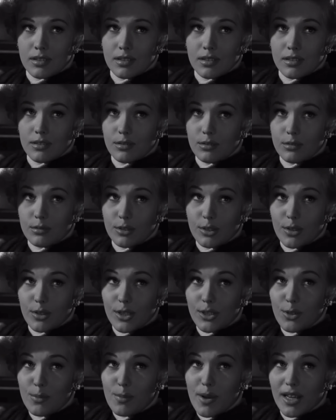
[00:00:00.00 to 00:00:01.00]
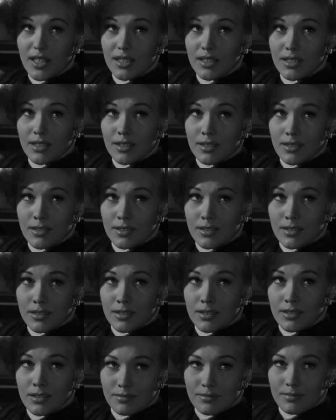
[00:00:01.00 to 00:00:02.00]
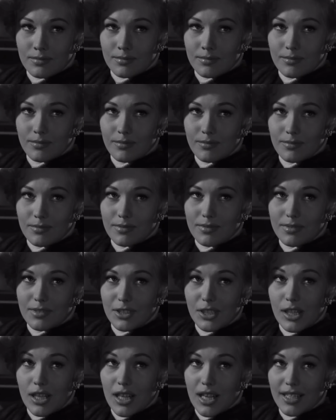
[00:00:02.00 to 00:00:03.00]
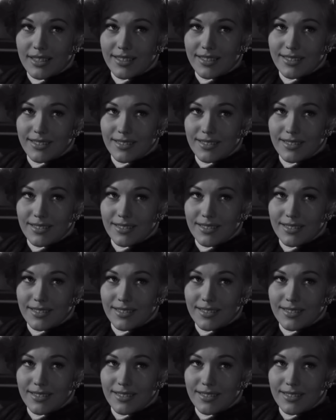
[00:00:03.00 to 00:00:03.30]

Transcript: James Stewart is palpable. She speaks of him